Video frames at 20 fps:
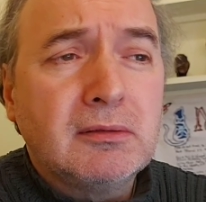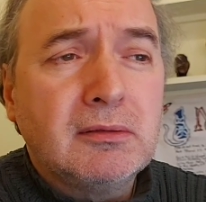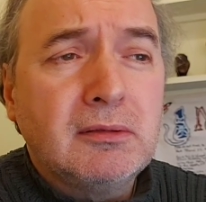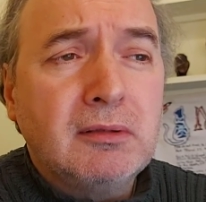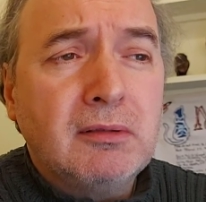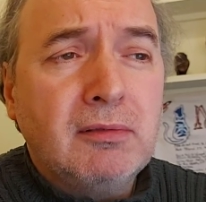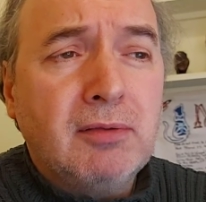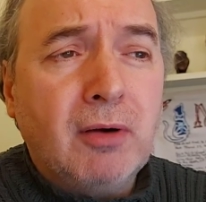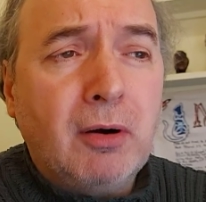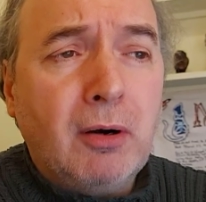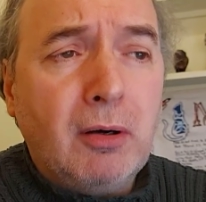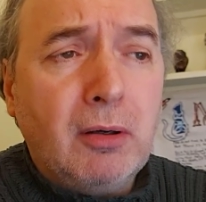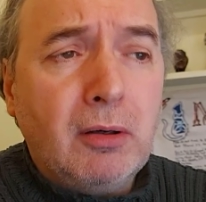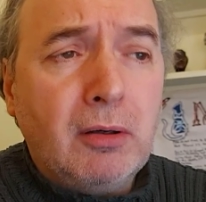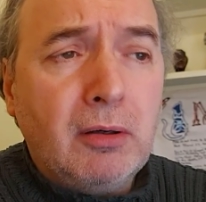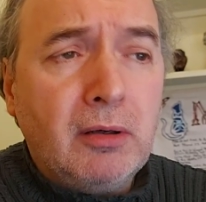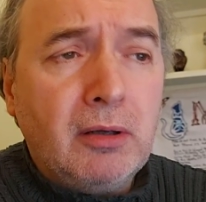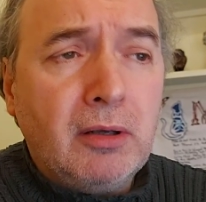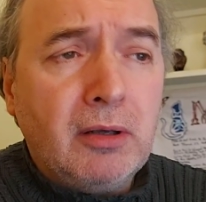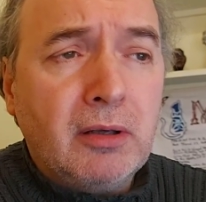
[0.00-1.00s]

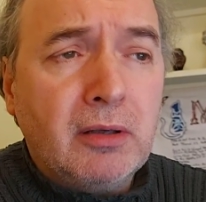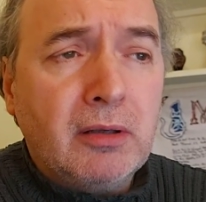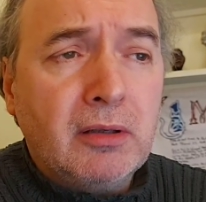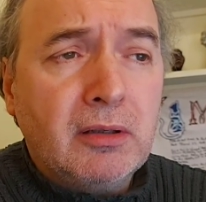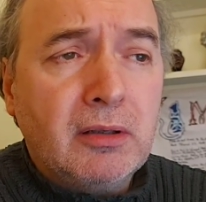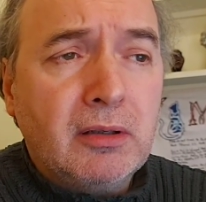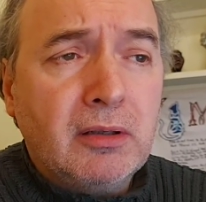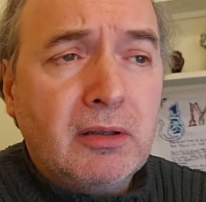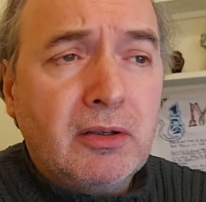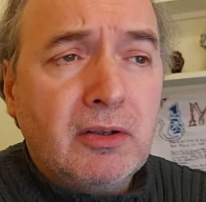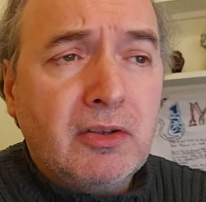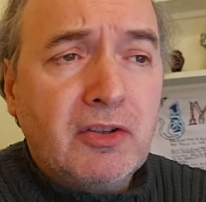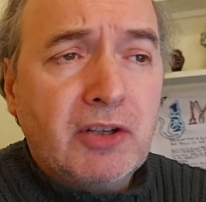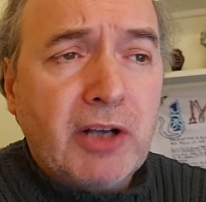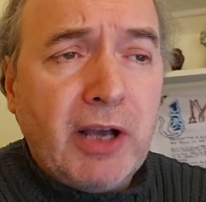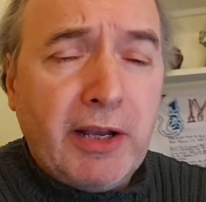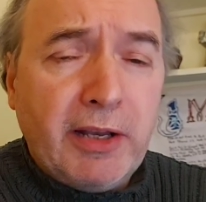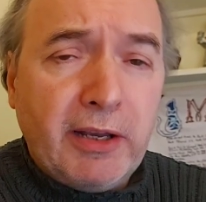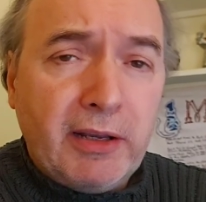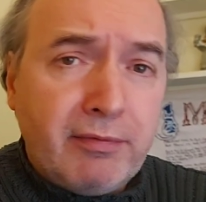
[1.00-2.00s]
Fog
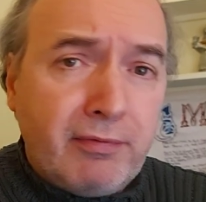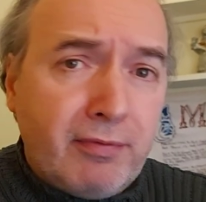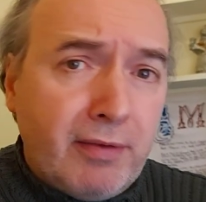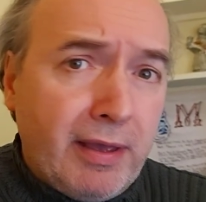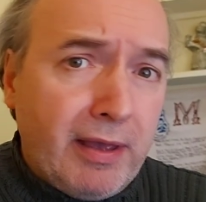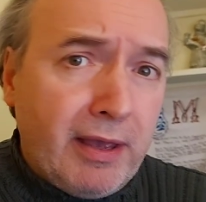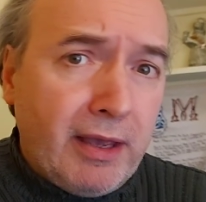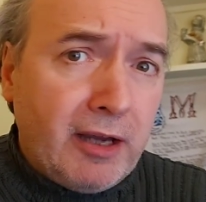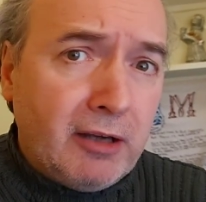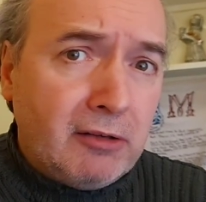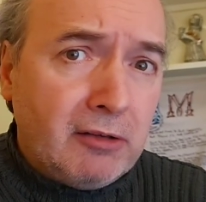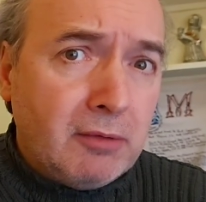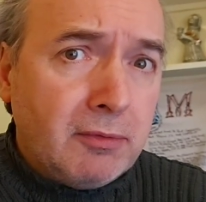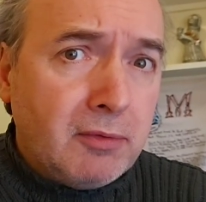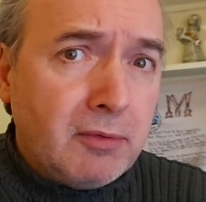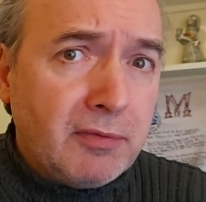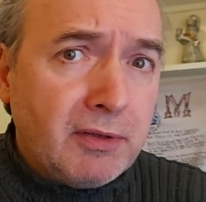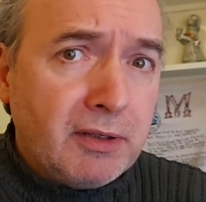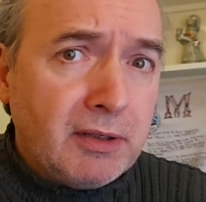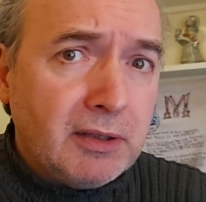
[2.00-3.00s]
shining fair over
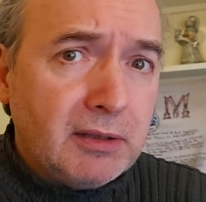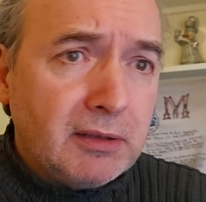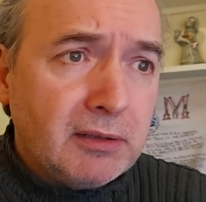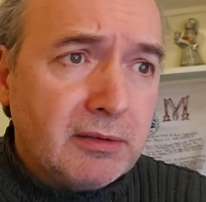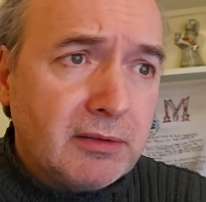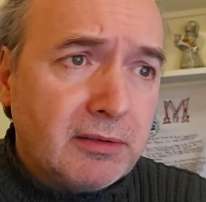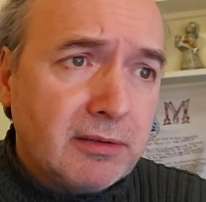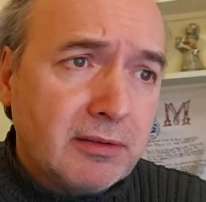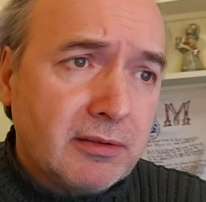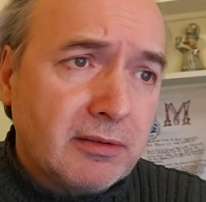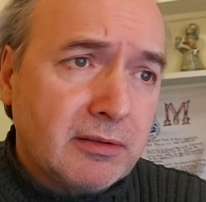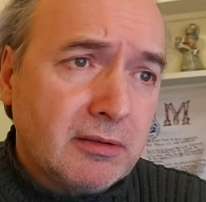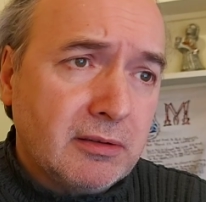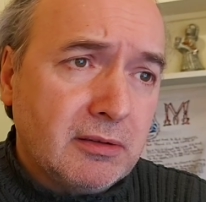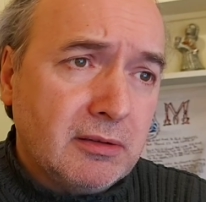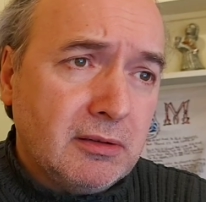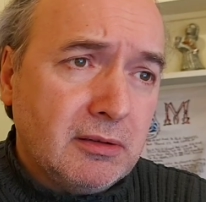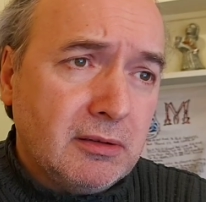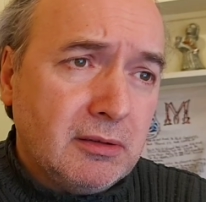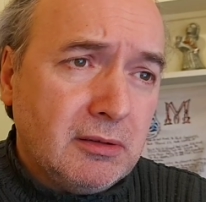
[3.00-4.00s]
fields,
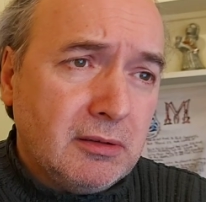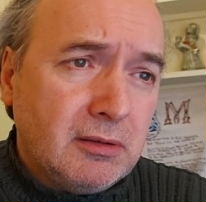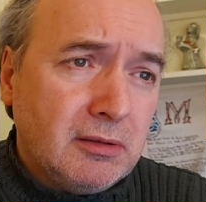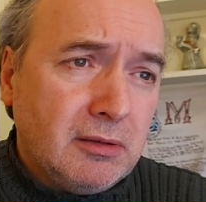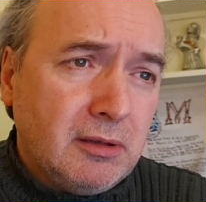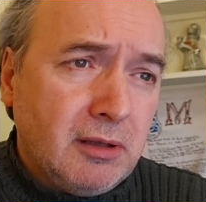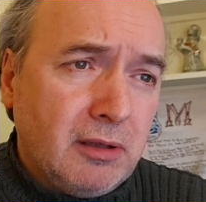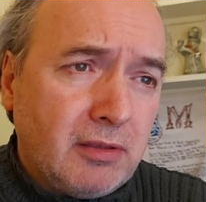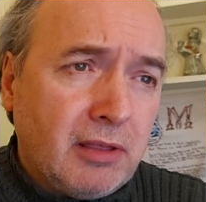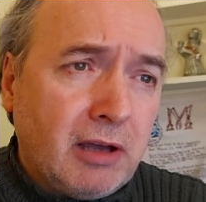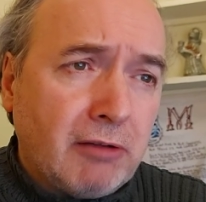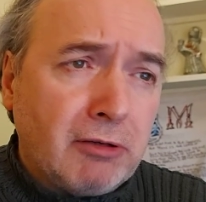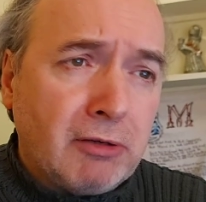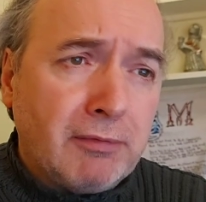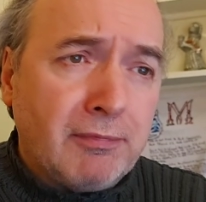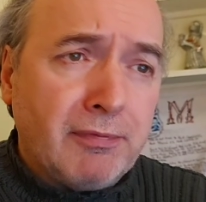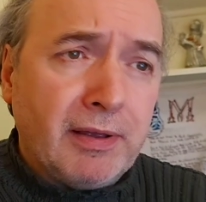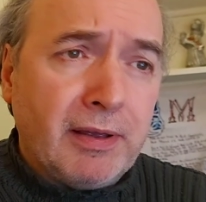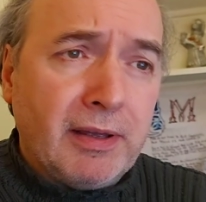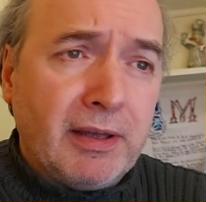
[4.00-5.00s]

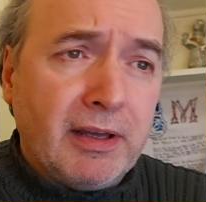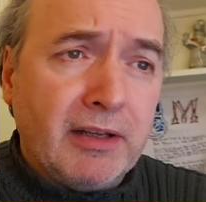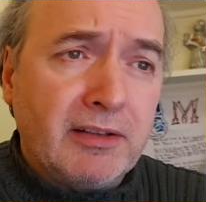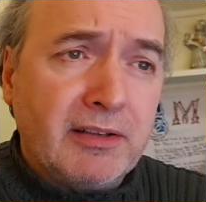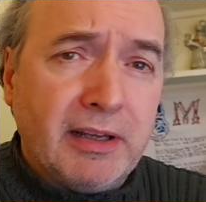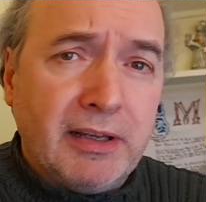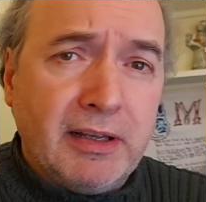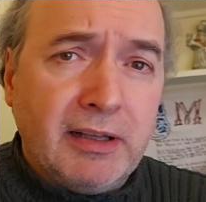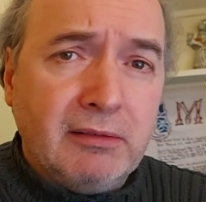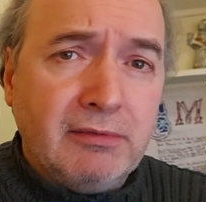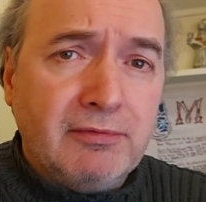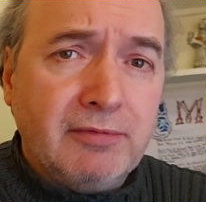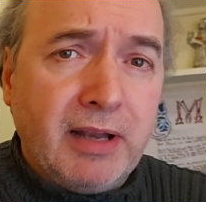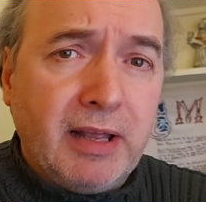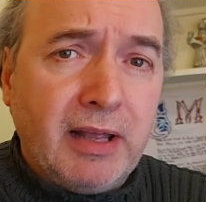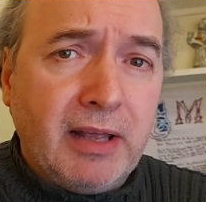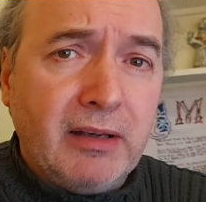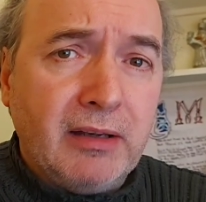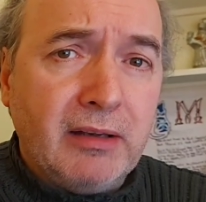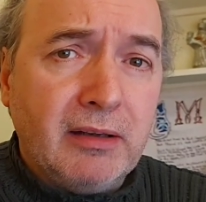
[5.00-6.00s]
thoroughfare to
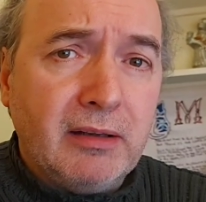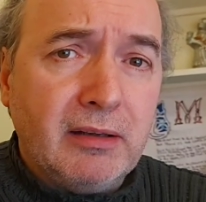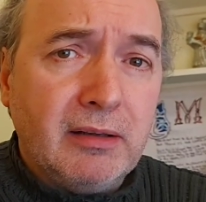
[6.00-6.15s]
elfland.